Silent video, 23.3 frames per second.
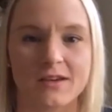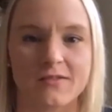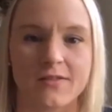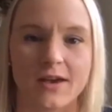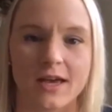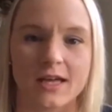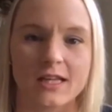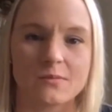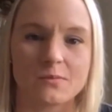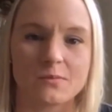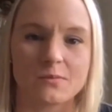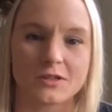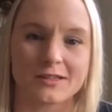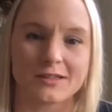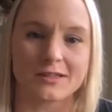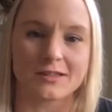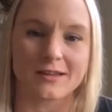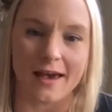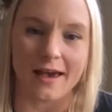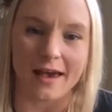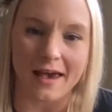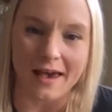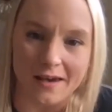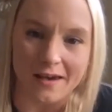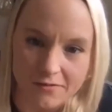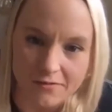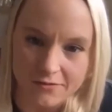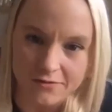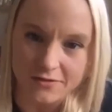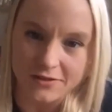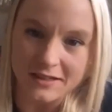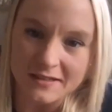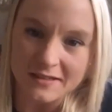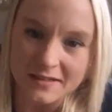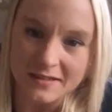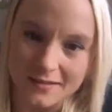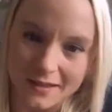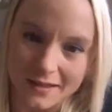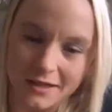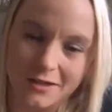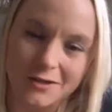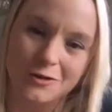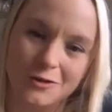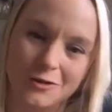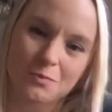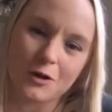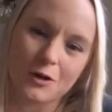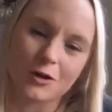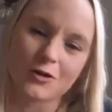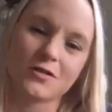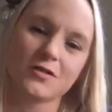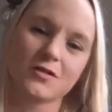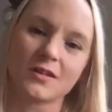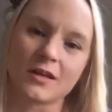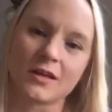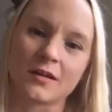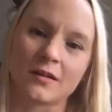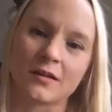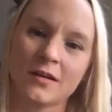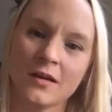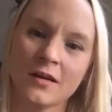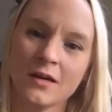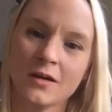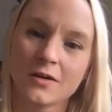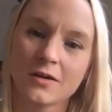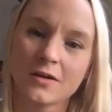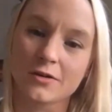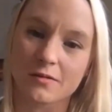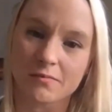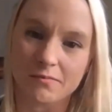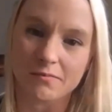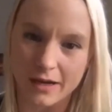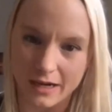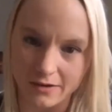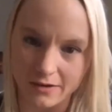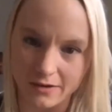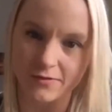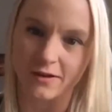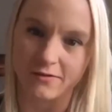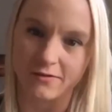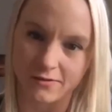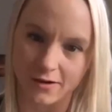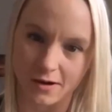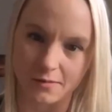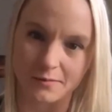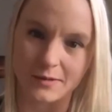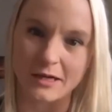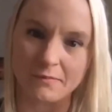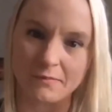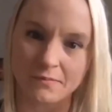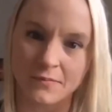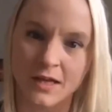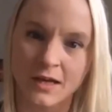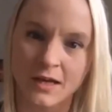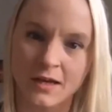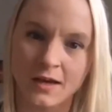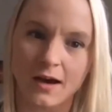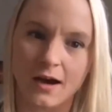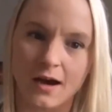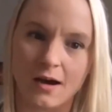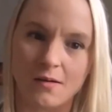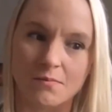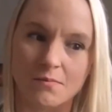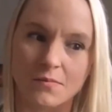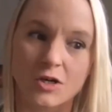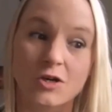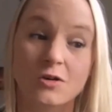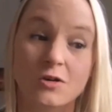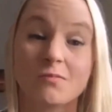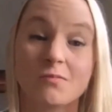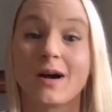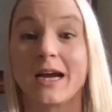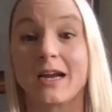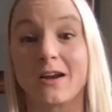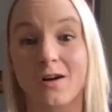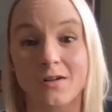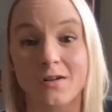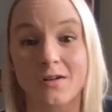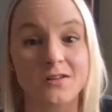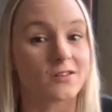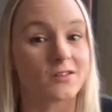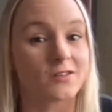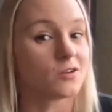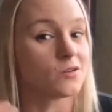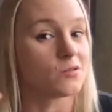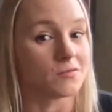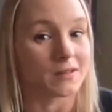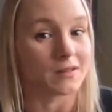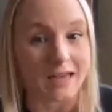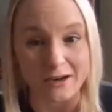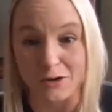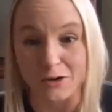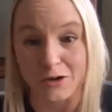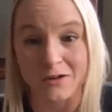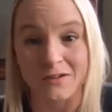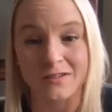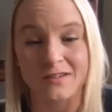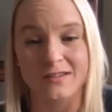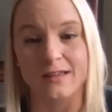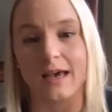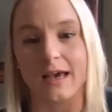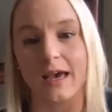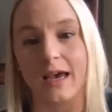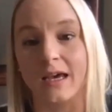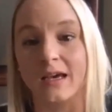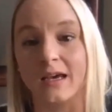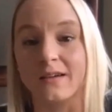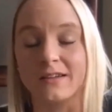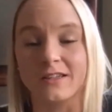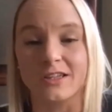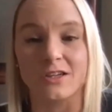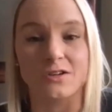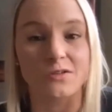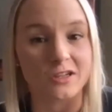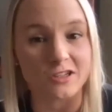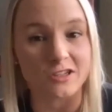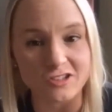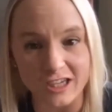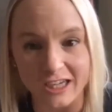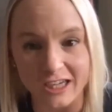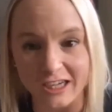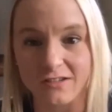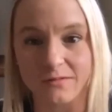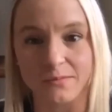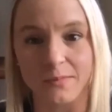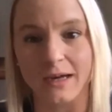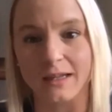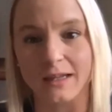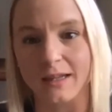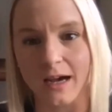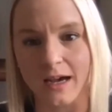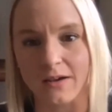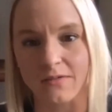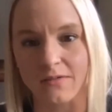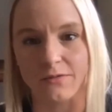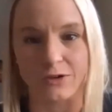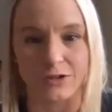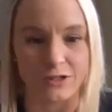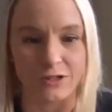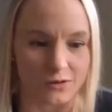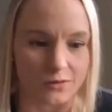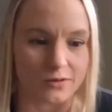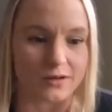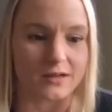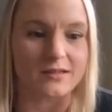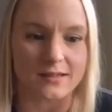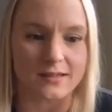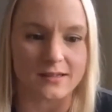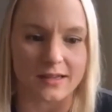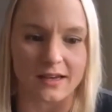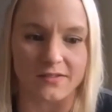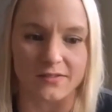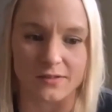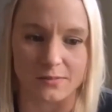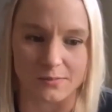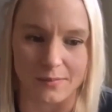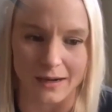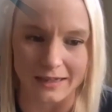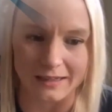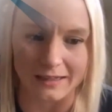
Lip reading: available to every single person who can benefit from it, who might also later say, yoga changed my life or yoga saved my